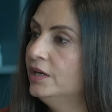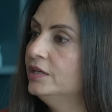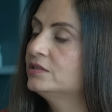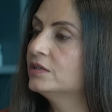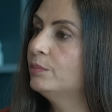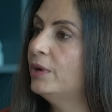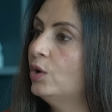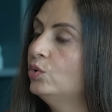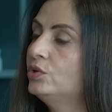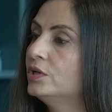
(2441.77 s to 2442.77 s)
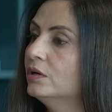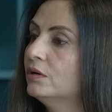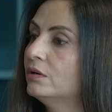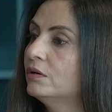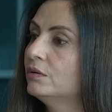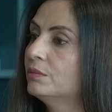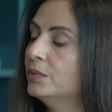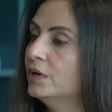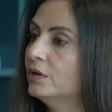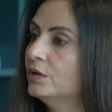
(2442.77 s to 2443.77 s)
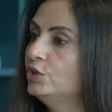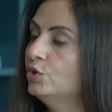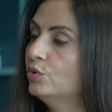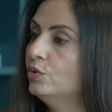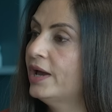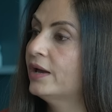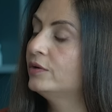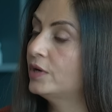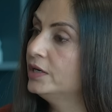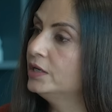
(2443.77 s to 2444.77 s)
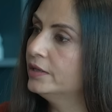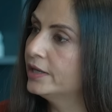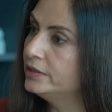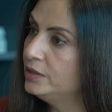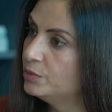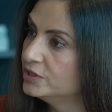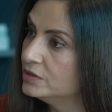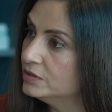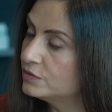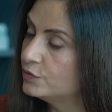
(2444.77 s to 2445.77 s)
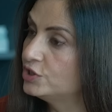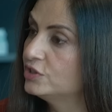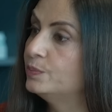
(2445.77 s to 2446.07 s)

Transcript: is about uh, uh, you know ha- running a healthy business which mm.